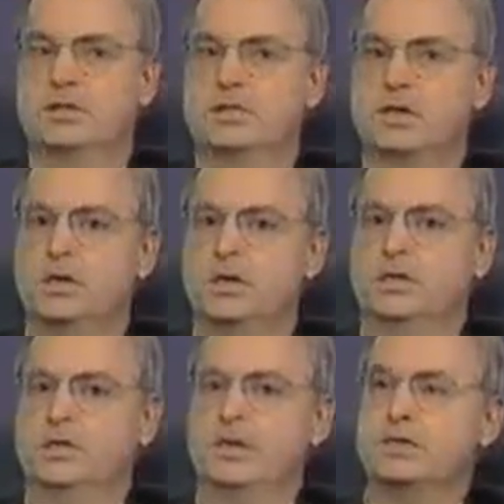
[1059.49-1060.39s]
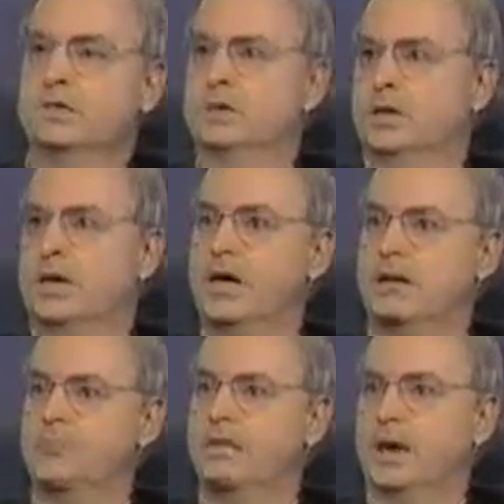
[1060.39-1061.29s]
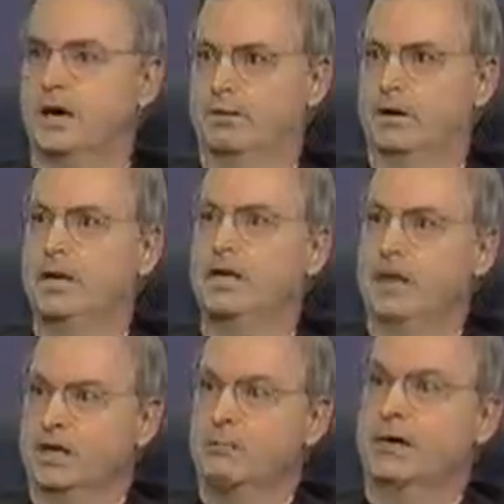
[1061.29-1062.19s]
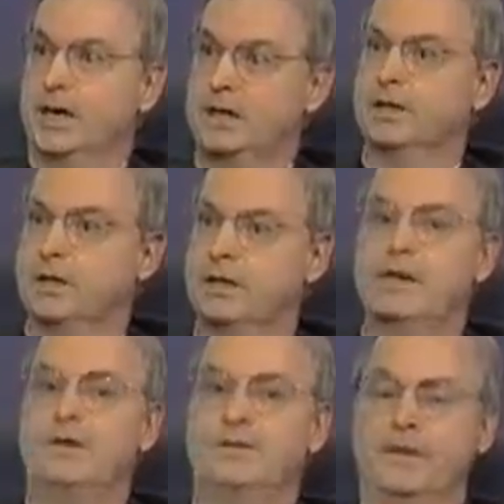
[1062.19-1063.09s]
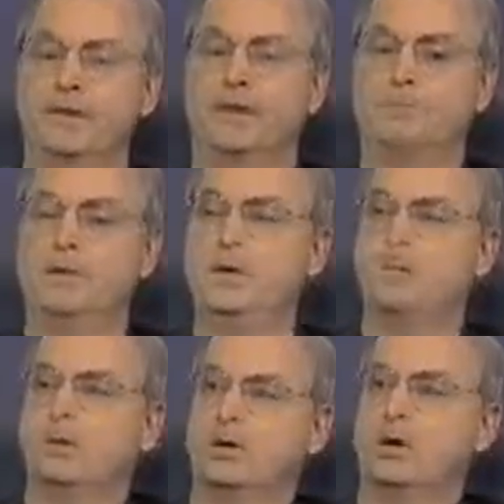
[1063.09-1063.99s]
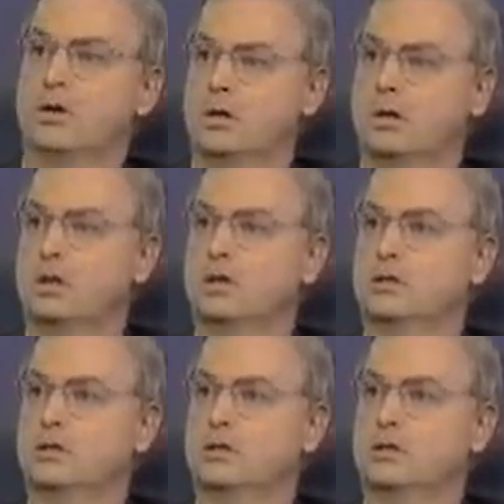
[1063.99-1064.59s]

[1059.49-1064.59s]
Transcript: she, that's a real come down in reality. Now, now people are,